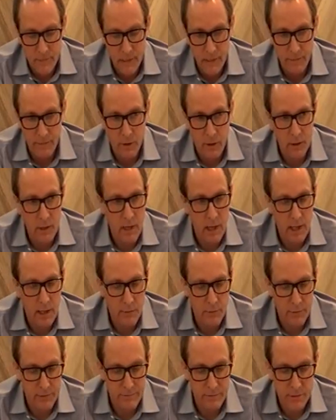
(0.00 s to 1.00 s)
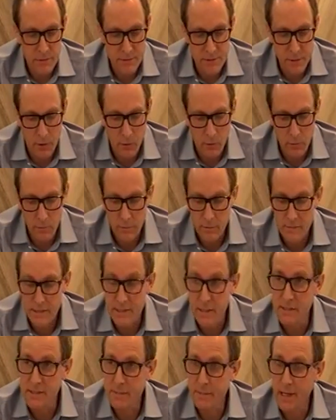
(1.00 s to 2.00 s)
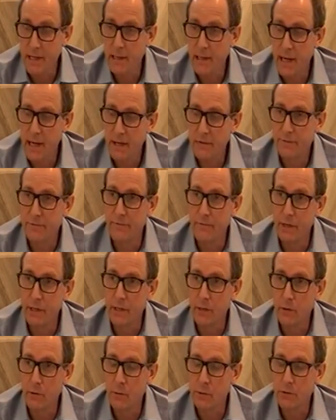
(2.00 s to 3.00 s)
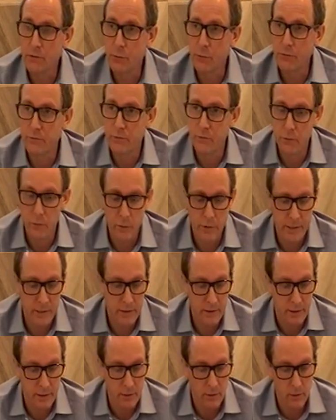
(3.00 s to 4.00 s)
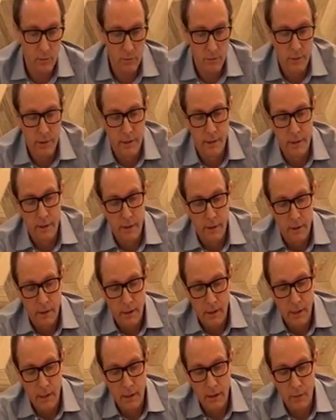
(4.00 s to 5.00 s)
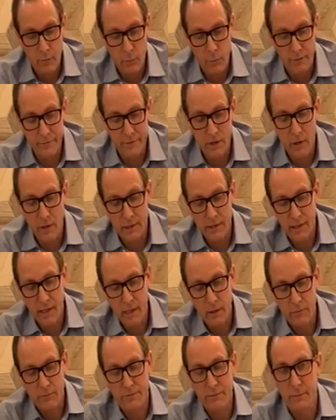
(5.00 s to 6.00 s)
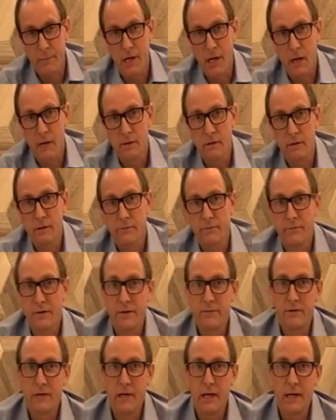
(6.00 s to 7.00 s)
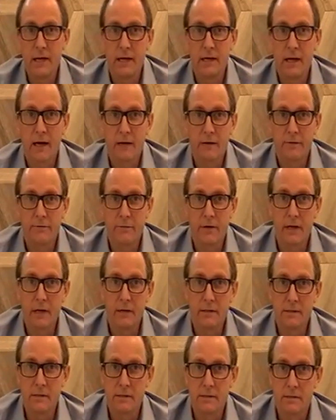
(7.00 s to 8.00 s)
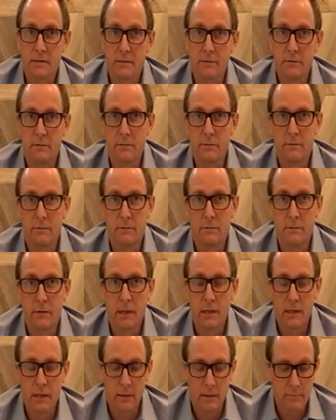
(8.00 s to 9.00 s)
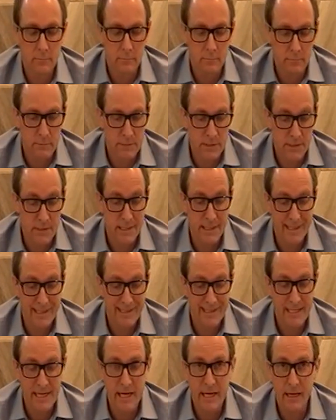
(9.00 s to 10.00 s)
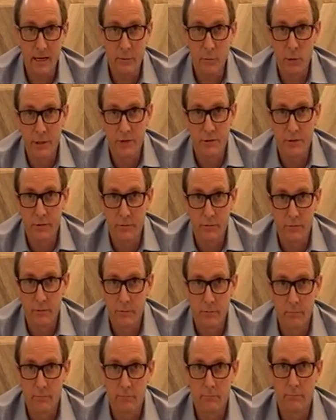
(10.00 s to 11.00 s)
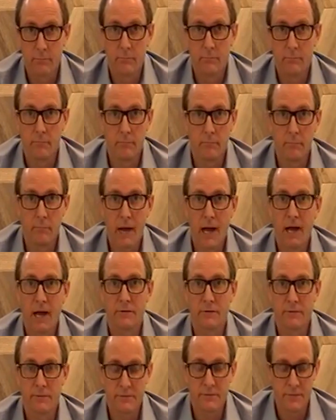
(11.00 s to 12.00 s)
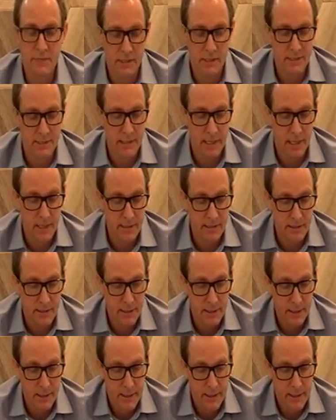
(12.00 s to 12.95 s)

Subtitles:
in our High River zone, since my last video, which was 2 weeks ago, we've gone down from 158 active cases to 16, which is massive success.